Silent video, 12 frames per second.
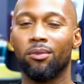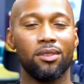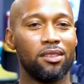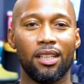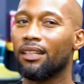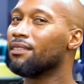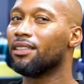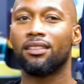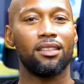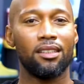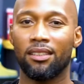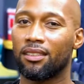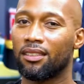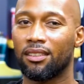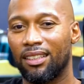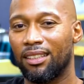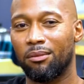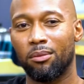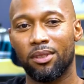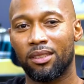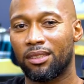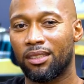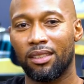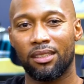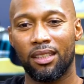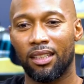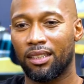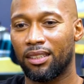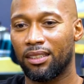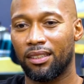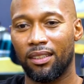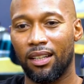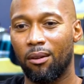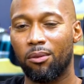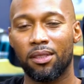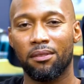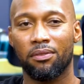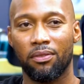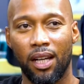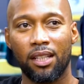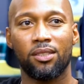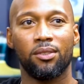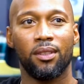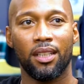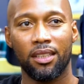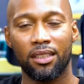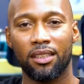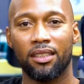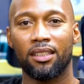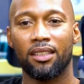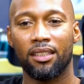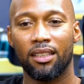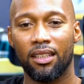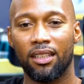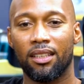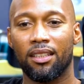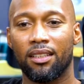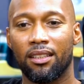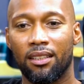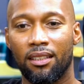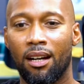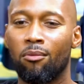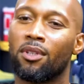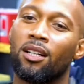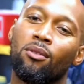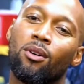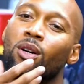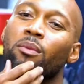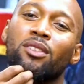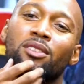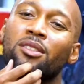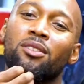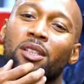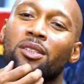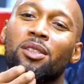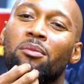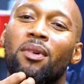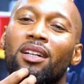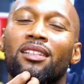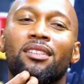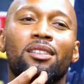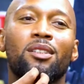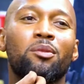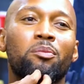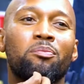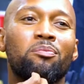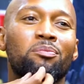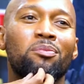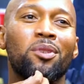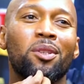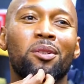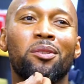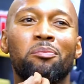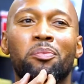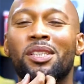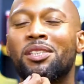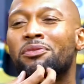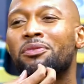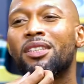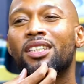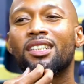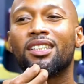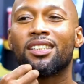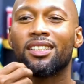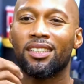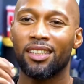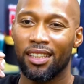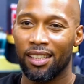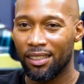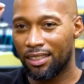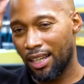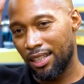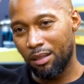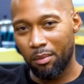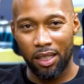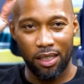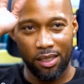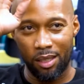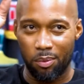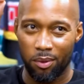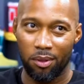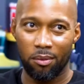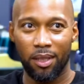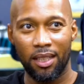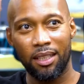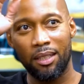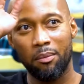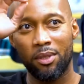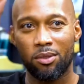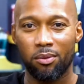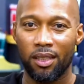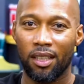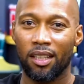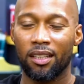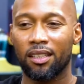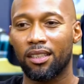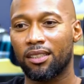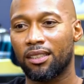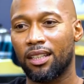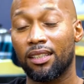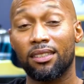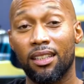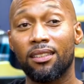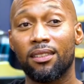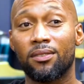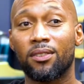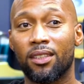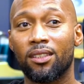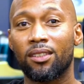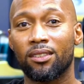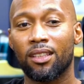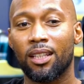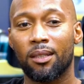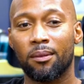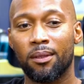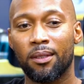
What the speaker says: was everything. It was just like, I was infatuated. And I would go home and touch up my little, you know, peach fuzz and tighten up my edge up on the way in between haircuts. And I stayed there for a long time.